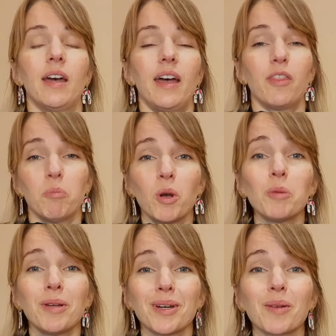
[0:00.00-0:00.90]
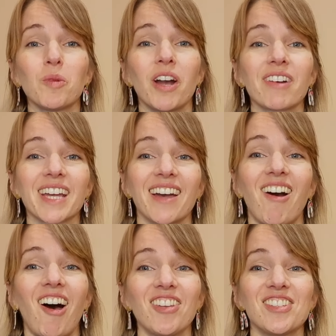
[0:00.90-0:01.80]
at the moment I'm wearing it
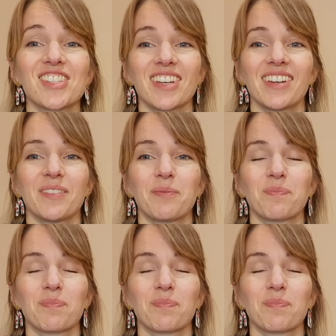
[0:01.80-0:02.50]
over